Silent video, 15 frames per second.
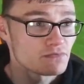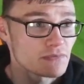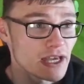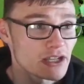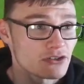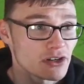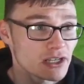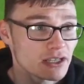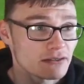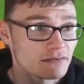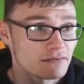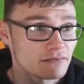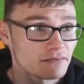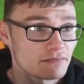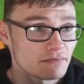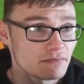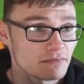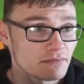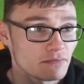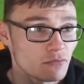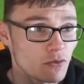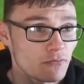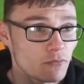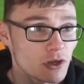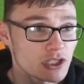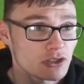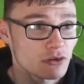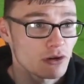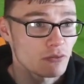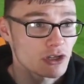Hendrick. What's
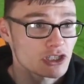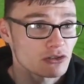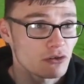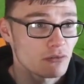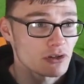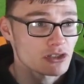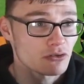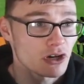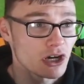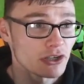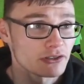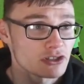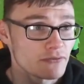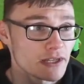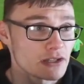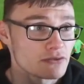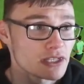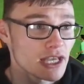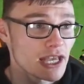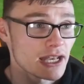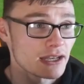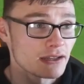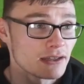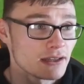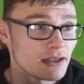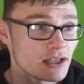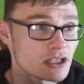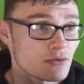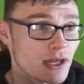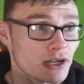the run? Jovino's in.
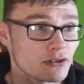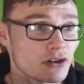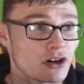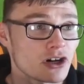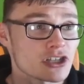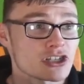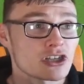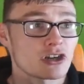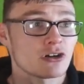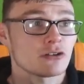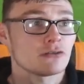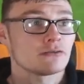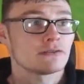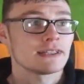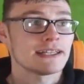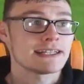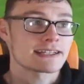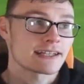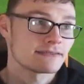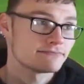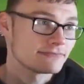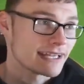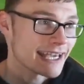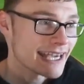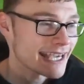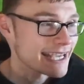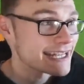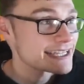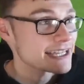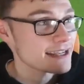Sweat across. Goal. Easy.
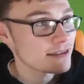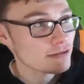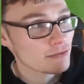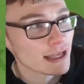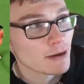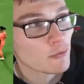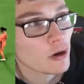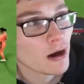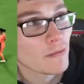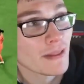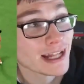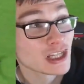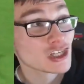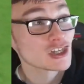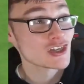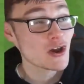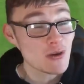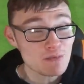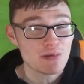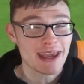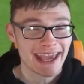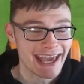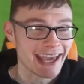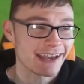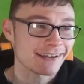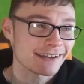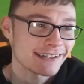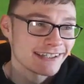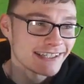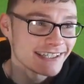3-1. That should be
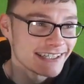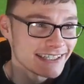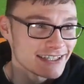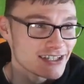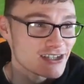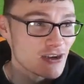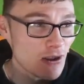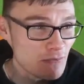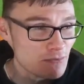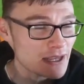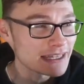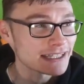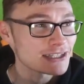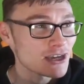it. Should be the